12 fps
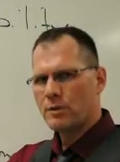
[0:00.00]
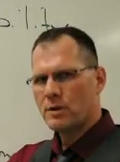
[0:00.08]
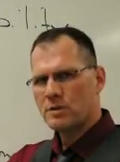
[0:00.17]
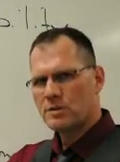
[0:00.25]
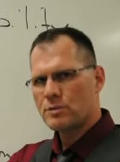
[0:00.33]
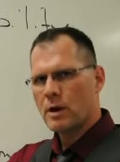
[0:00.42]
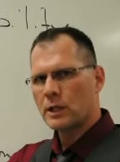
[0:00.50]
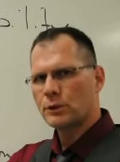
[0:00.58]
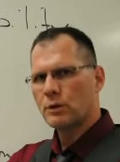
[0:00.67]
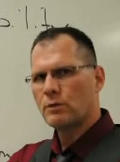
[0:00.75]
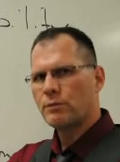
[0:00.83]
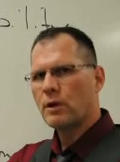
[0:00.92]
good
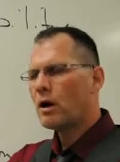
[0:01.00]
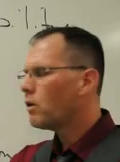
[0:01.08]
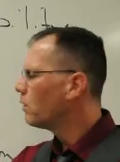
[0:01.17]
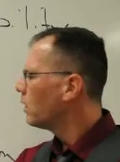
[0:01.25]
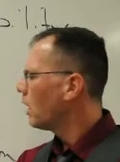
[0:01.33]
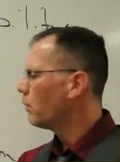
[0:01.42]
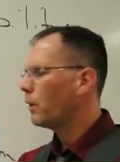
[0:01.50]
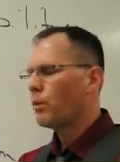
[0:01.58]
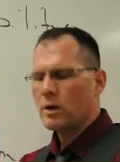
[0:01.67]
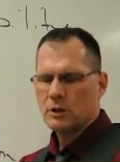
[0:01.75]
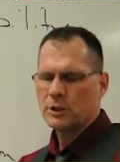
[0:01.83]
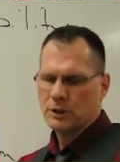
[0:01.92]
structure and flow. We
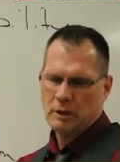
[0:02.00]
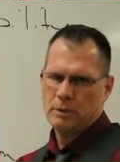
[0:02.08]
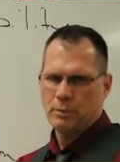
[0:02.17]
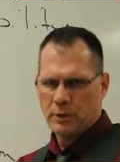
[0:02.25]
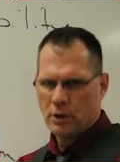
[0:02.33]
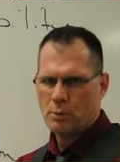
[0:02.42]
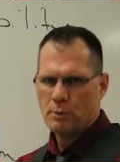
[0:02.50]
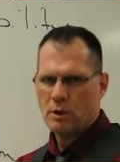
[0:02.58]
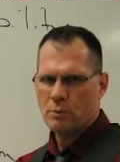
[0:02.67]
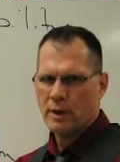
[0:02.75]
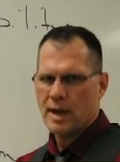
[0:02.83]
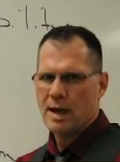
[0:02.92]
want to show that we're human
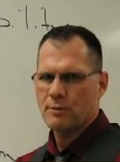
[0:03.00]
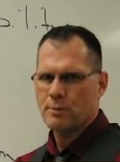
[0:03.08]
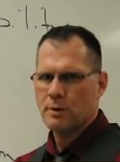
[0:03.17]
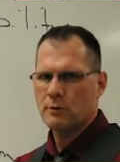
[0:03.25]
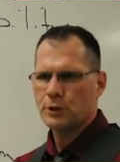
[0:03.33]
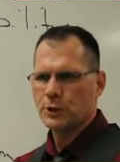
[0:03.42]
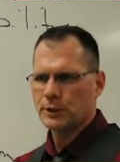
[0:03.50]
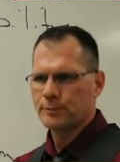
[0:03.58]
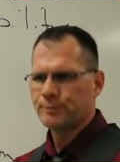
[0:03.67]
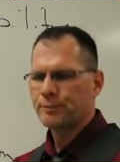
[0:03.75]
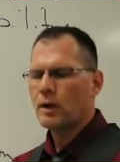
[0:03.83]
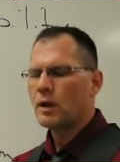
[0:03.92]
and we have emotion.
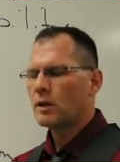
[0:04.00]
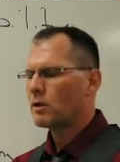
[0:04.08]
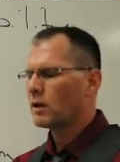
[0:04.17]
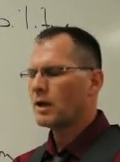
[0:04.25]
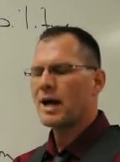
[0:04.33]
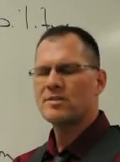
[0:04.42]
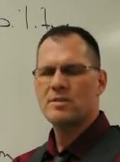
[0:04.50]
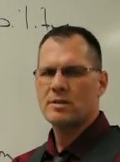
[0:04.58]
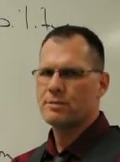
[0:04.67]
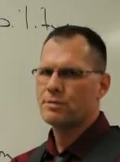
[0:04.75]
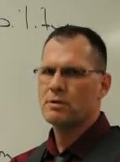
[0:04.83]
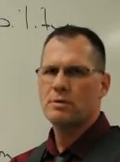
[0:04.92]
There are lots of
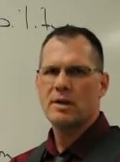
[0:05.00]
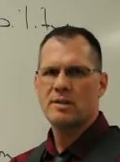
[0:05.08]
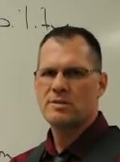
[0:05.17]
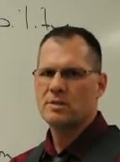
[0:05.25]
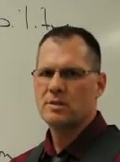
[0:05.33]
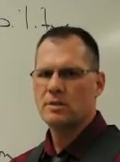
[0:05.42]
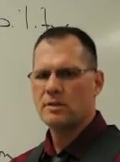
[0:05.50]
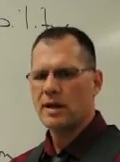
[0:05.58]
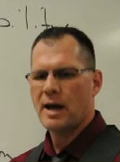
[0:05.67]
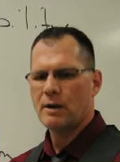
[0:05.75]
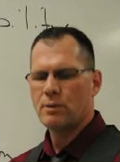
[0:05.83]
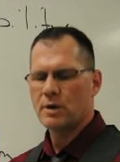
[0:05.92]
different ways to do
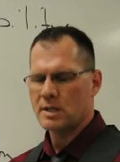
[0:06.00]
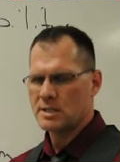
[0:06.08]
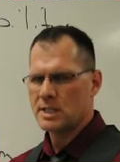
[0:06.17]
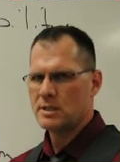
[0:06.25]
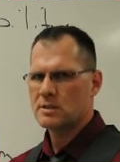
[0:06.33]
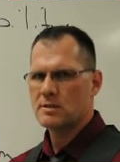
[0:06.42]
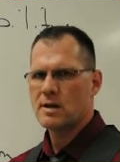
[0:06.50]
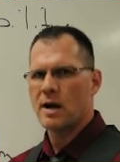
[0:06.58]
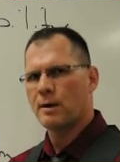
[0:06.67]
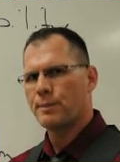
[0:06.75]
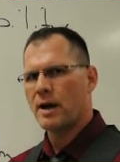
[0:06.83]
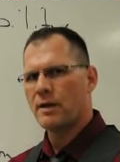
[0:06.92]
that, and we'll continue to
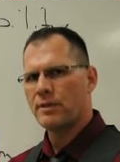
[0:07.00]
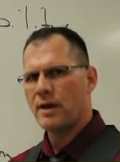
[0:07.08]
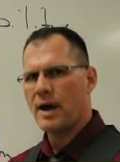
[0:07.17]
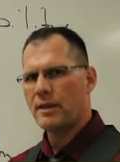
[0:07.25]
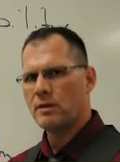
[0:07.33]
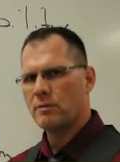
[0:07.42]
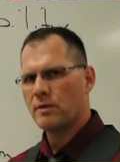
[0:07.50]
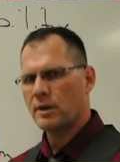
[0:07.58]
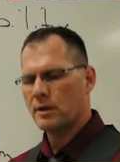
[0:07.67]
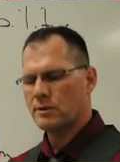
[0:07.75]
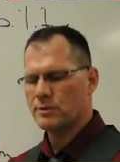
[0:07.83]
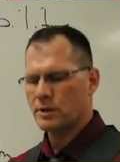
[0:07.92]
talk about that in the
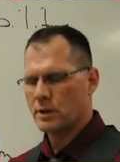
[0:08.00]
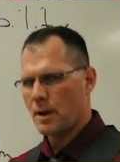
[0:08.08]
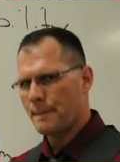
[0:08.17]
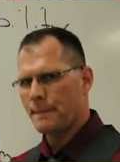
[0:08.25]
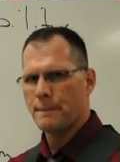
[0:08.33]
videos to come.